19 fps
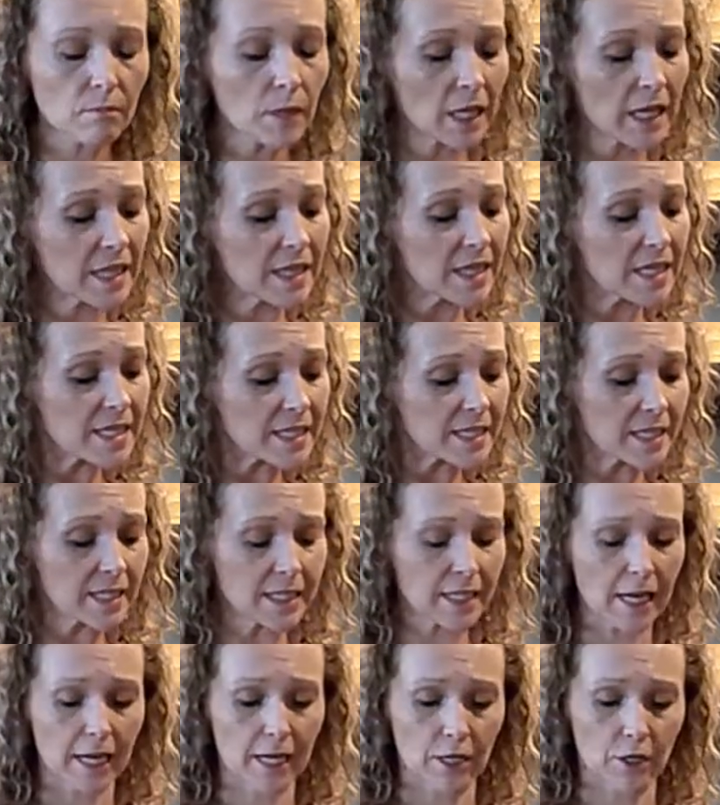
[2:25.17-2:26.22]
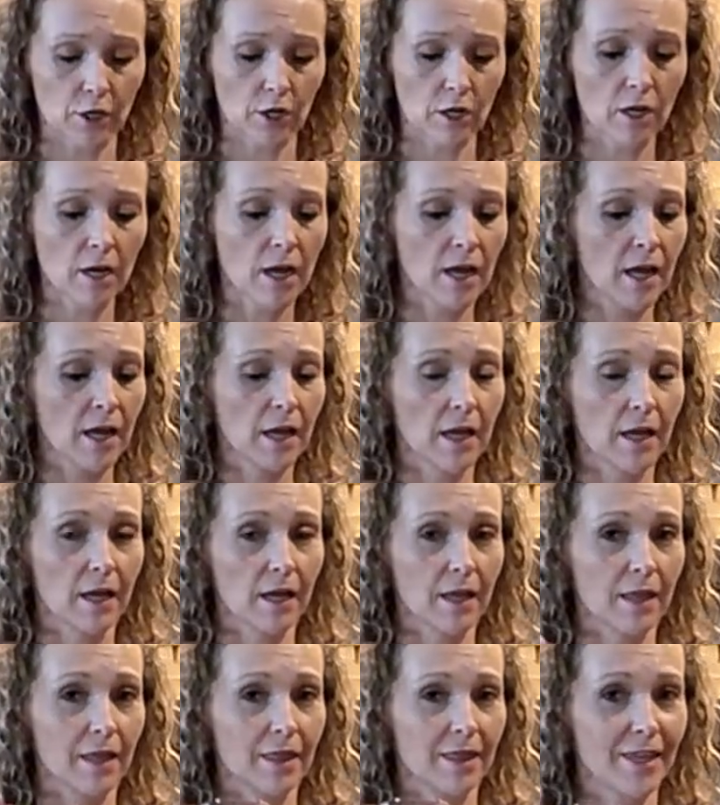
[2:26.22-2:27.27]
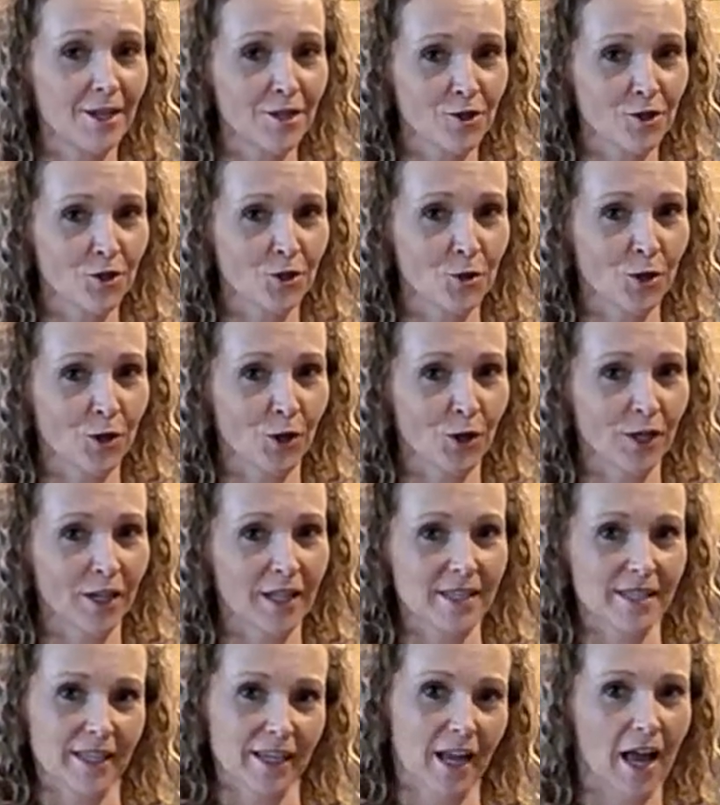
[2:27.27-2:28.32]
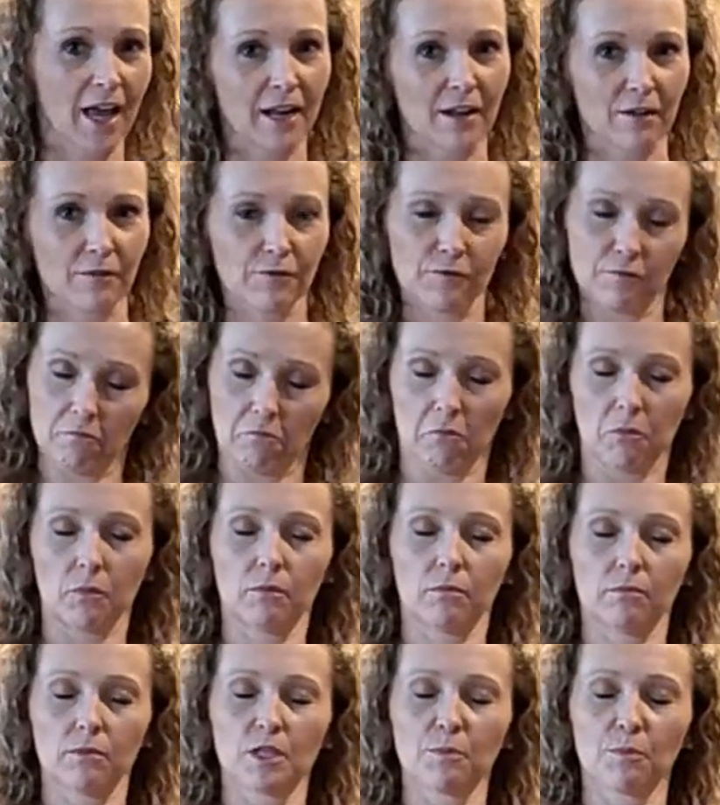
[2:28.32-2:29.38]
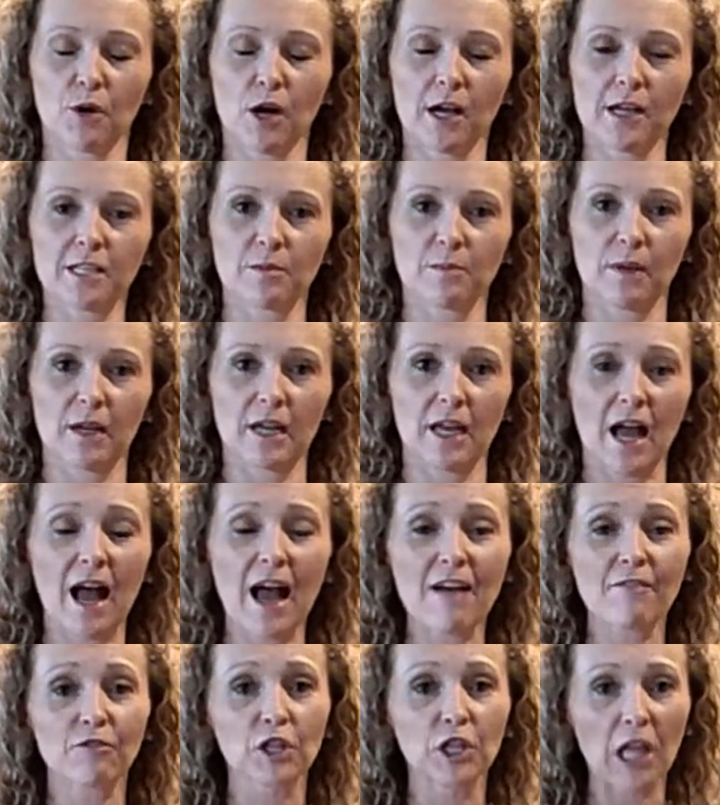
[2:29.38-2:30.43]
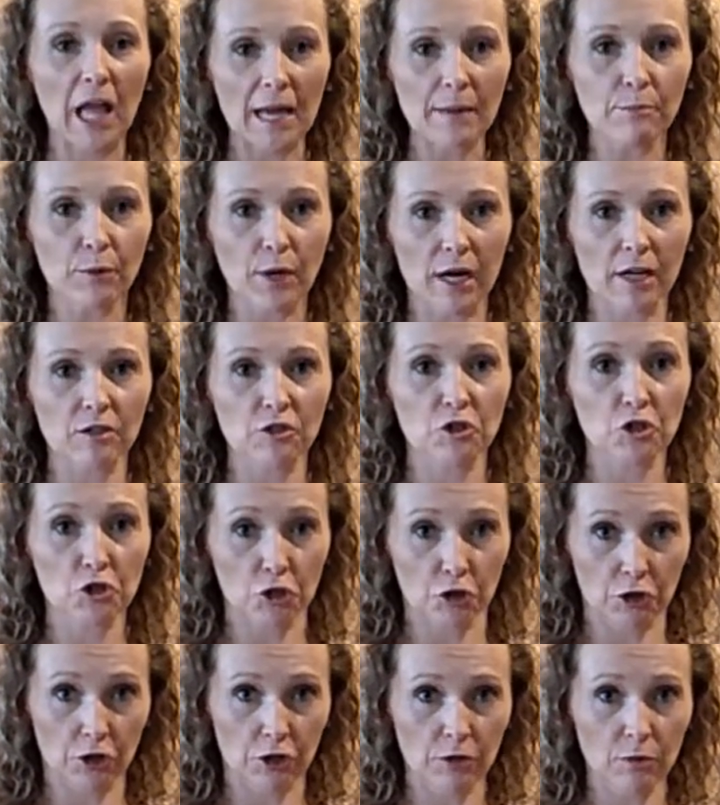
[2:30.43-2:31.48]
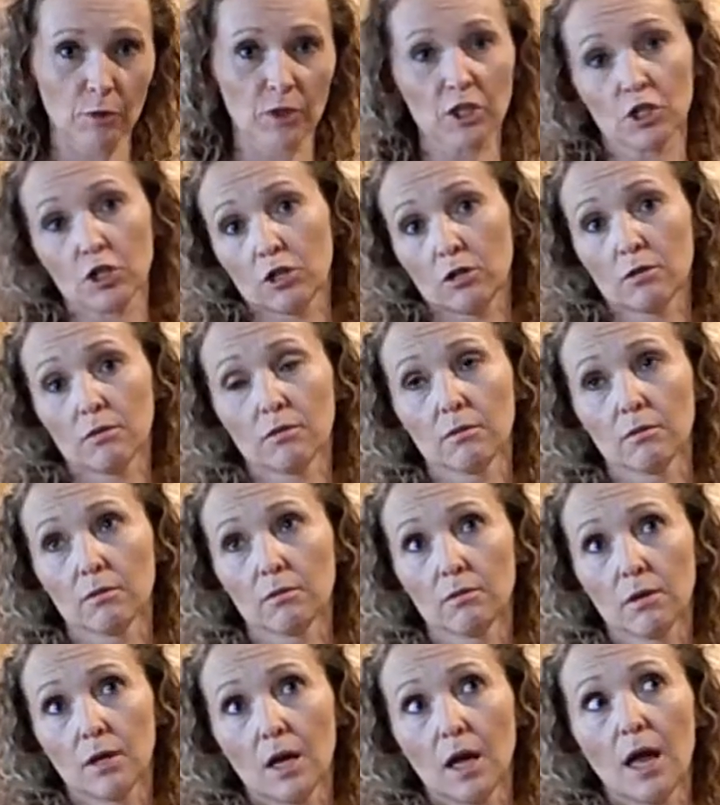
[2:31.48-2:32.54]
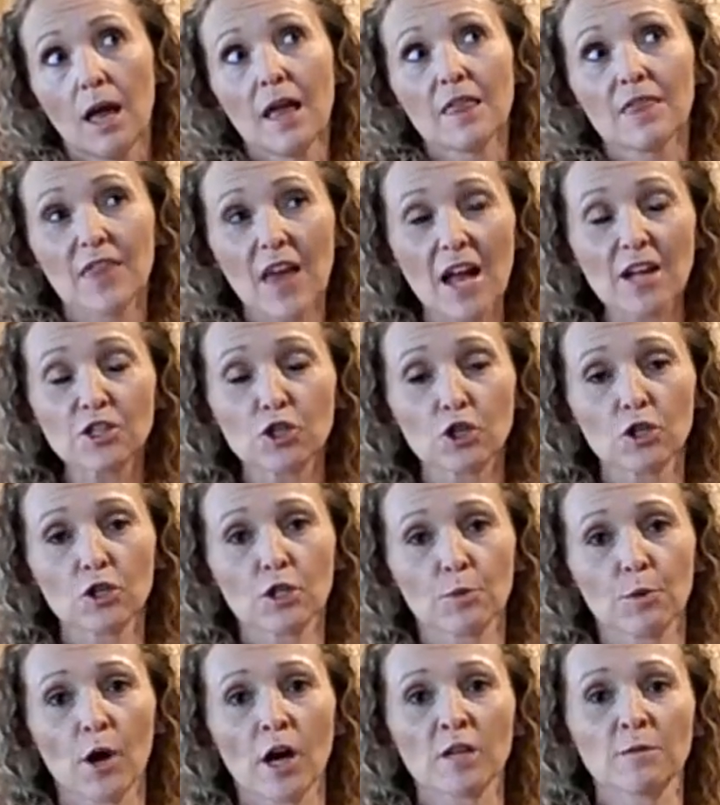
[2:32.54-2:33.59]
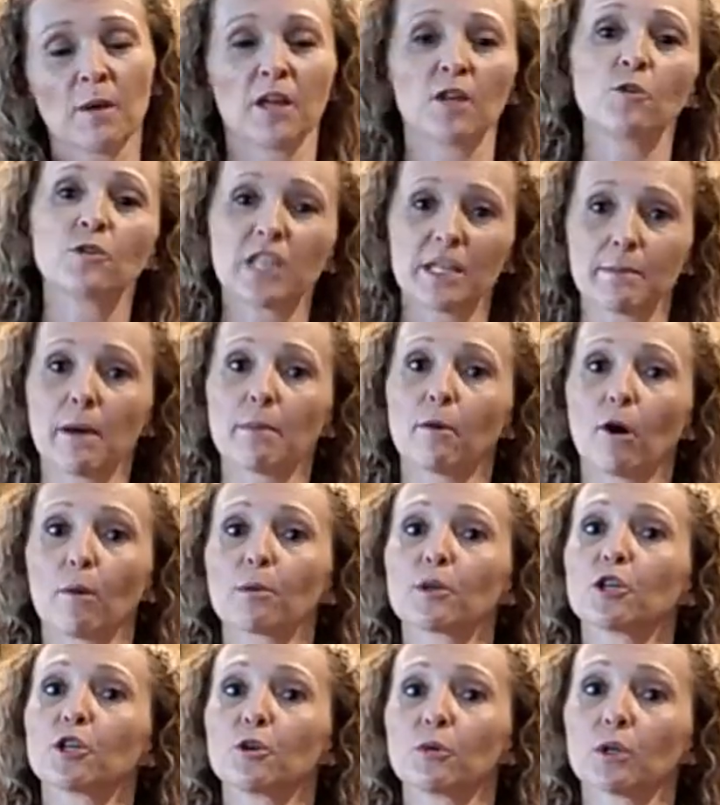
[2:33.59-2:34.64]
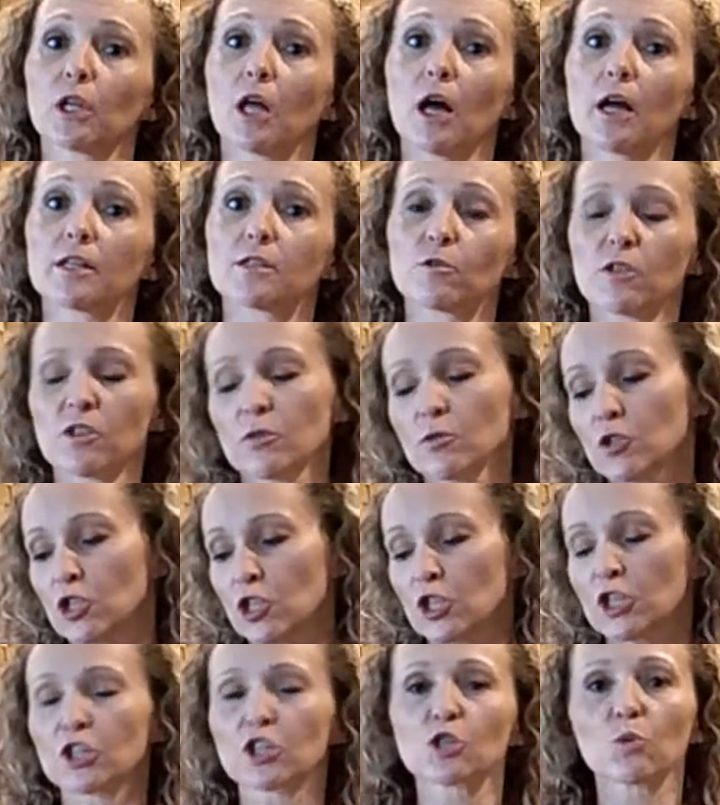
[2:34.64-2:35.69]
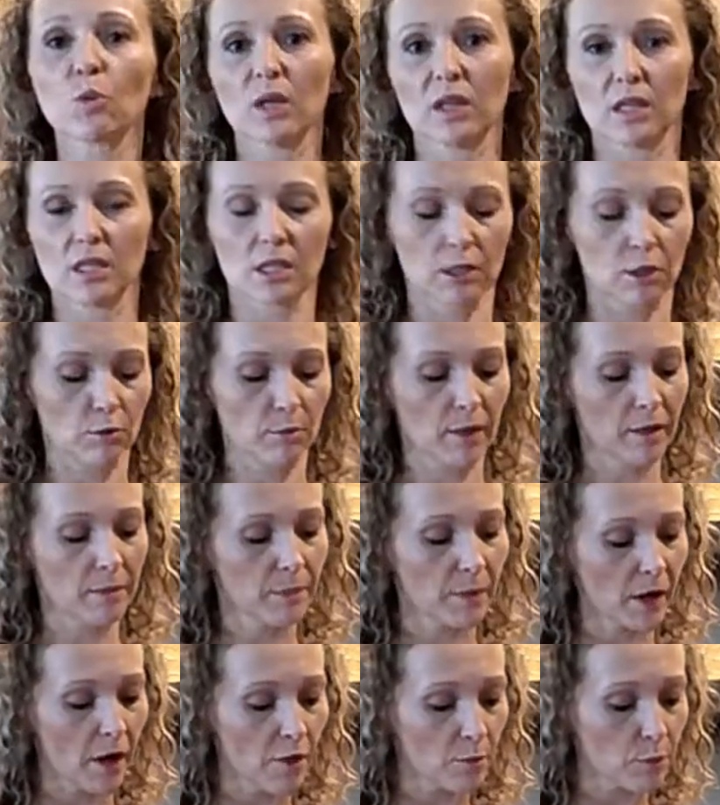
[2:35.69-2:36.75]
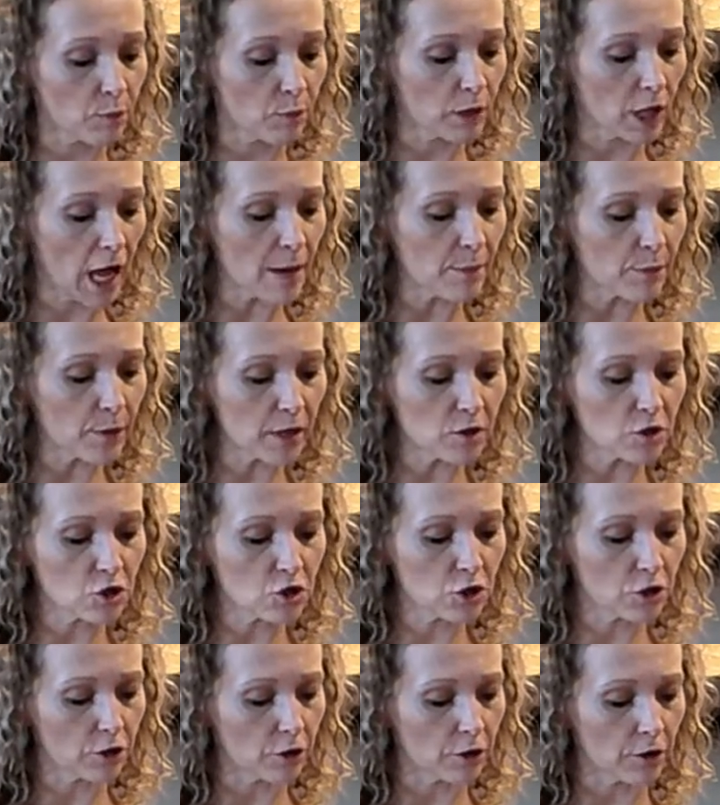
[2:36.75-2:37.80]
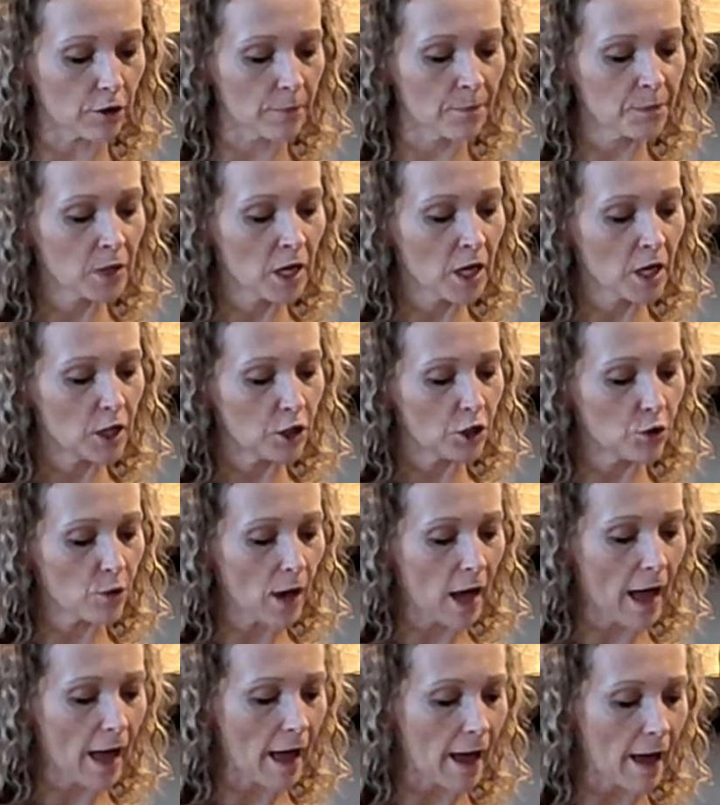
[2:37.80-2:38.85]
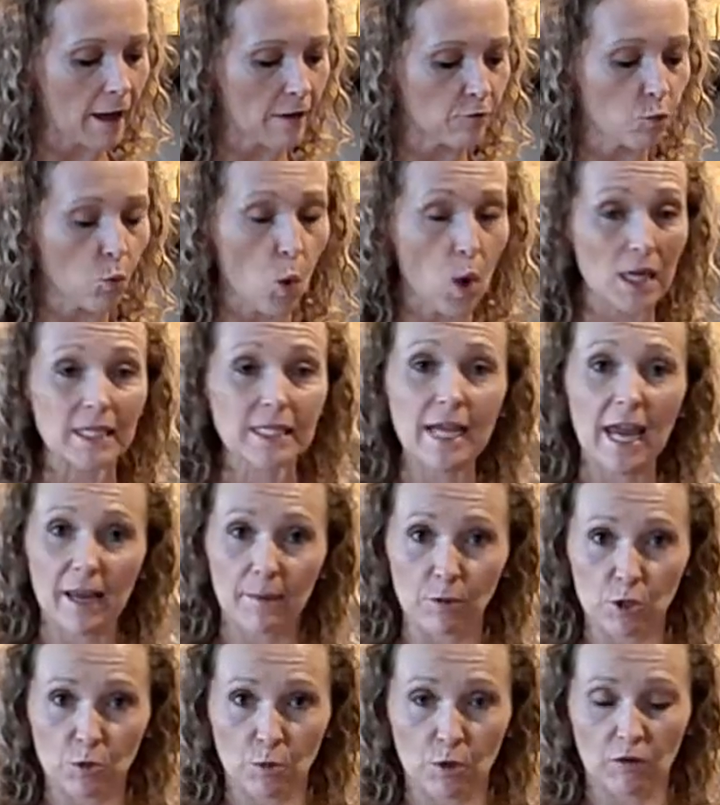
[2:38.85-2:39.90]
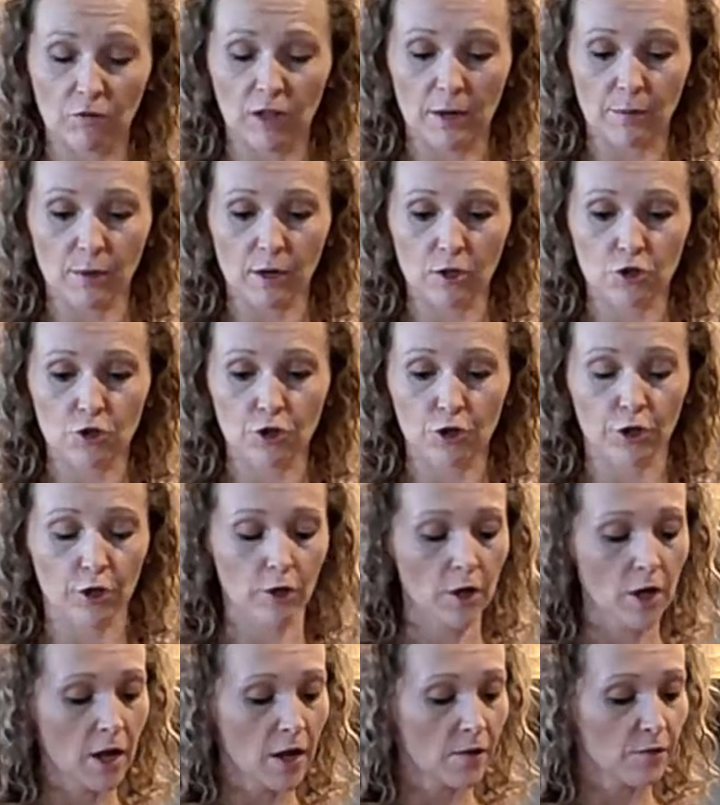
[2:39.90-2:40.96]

In this container, these are the two ingredients that kind of surprised me. I have light brown sugar, which that shouldn't surprise me. I use it at my barbecue a lot. So this is just going to sweeten this a little bit. But on light brown sugar, you have one tablespoon of light brown sugar.